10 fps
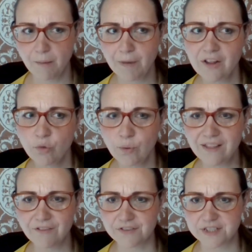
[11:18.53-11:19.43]
By the
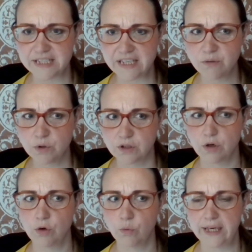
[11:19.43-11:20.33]
way, the fatigue will
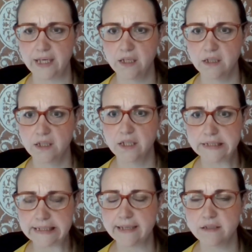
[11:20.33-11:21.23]
go away
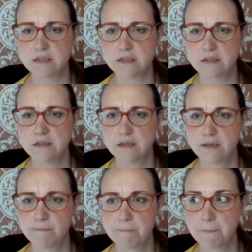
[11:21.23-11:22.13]
in days.
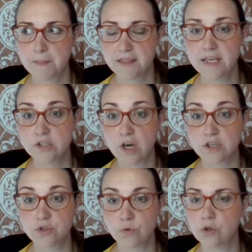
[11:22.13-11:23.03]
The
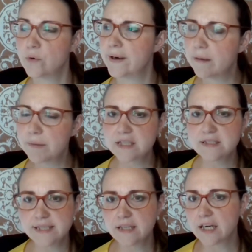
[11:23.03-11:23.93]
exhaustion will go away. I'm not
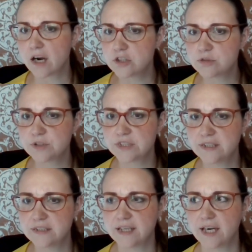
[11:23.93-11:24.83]
going to say like one hundred
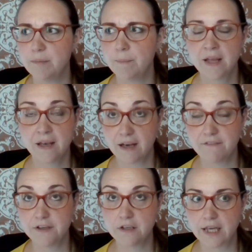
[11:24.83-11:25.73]
percent of the time. I
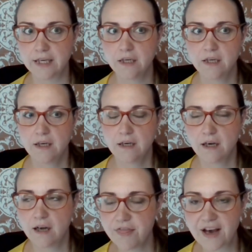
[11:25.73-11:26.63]
feel like
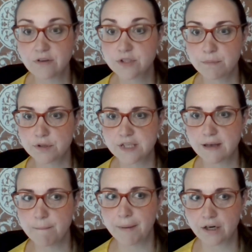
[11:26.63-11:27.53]
a thousand
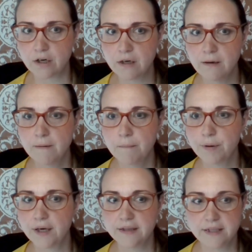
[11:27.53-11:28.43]
percent better,
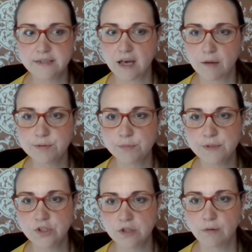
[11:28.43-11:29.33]
but this helps
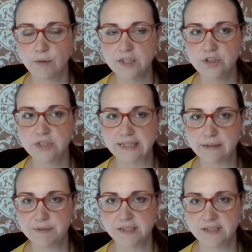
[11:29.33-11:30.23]
me so much to
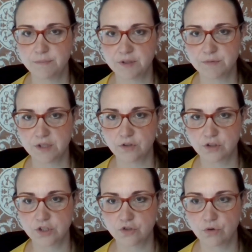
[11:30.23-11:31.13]
keep these symptoms
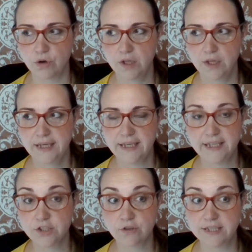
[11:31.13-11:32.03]
under control.
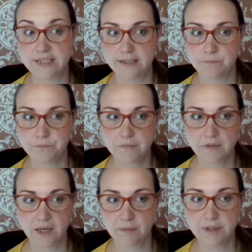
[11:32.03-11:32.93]
It's crazy.
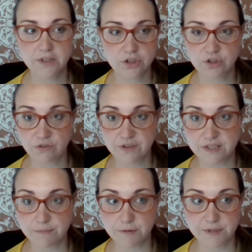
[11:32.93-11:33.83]
I'm going to just go over the
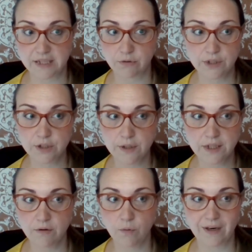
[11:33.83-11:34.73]
symptoms again really
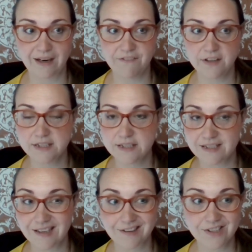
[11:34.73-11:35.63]
quick. What I felt:
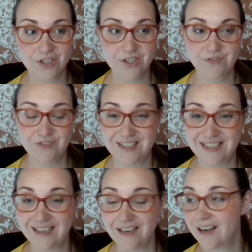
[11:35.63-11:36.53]
sluggishness,
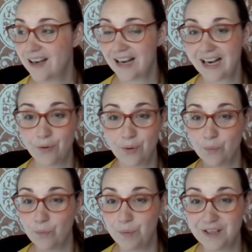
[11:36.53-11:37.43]
fatigue. I
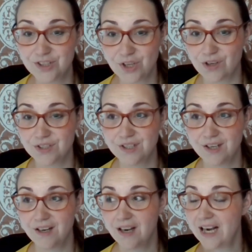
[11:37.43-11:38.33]
would be
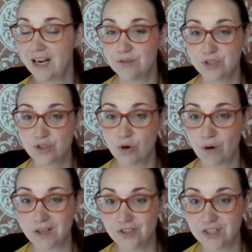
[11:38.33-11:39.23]
exhausted. I would just go
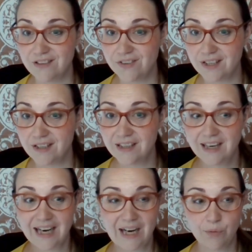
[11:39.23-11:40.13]
watch T V.
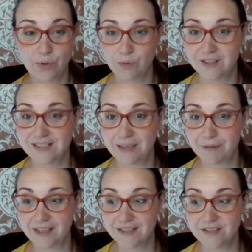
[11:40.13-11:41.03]
I wouldn't want to take
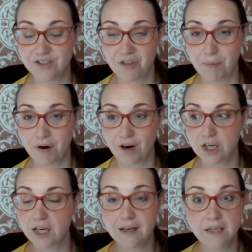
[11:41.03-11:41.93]
my kids to the
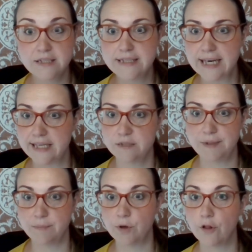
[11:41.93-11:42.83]
park. Days,
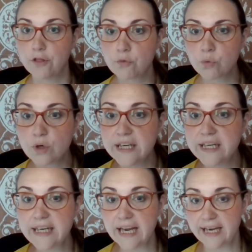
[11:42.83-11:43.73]
people,
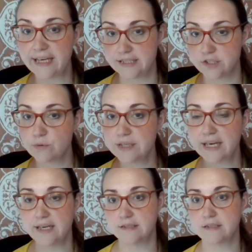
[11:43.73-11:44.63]
three days, three
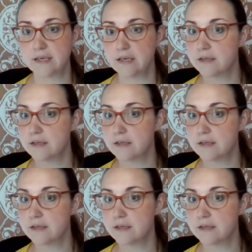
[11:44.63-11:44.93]
days.